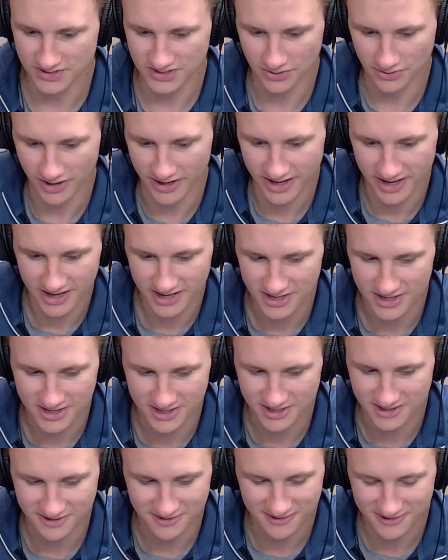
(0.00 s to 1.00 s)
So, like,
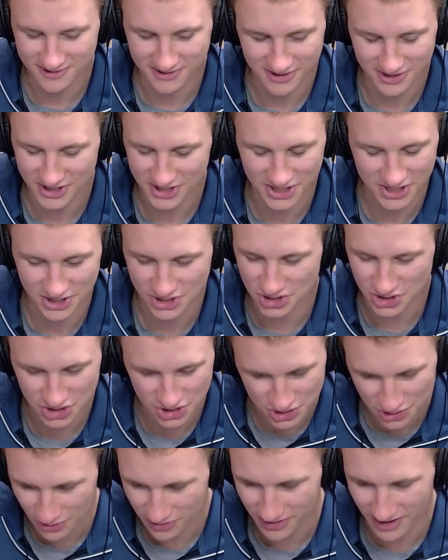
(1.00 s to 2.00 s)
he
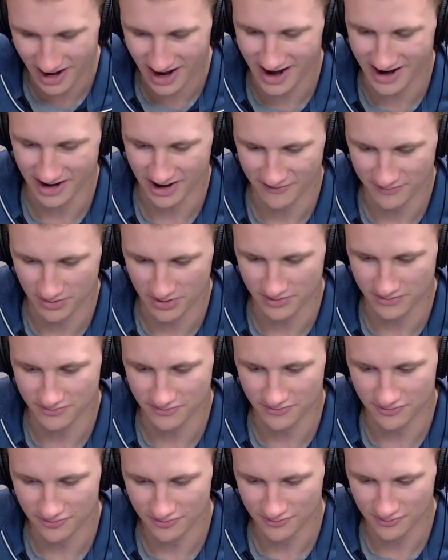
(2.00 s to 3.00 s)
should not have
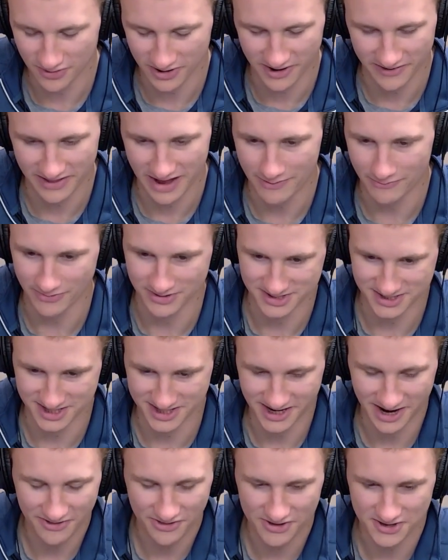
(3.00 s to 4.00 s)
been being that
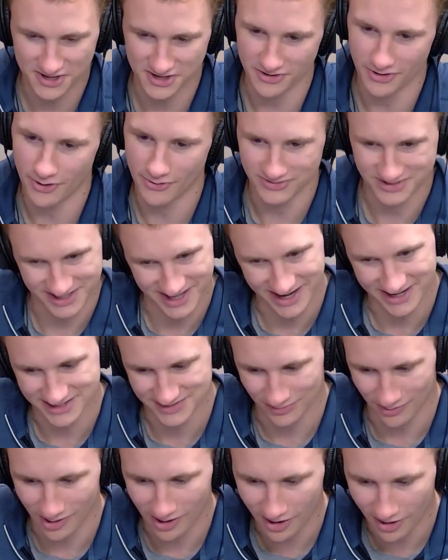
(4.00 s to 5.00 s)
risky. And I think he knows that
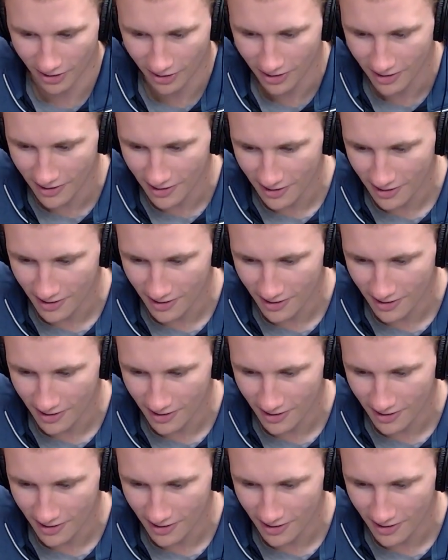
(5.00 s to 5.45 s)
as well.